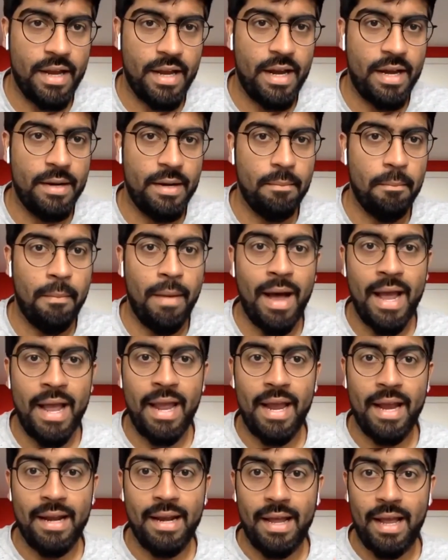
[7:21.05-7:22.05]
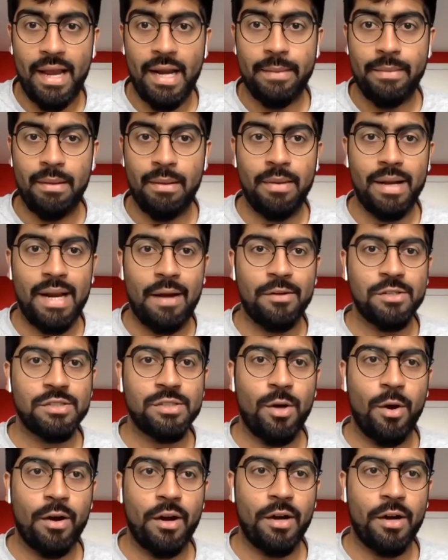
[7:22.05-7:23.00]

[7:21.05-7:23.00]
and I remember I was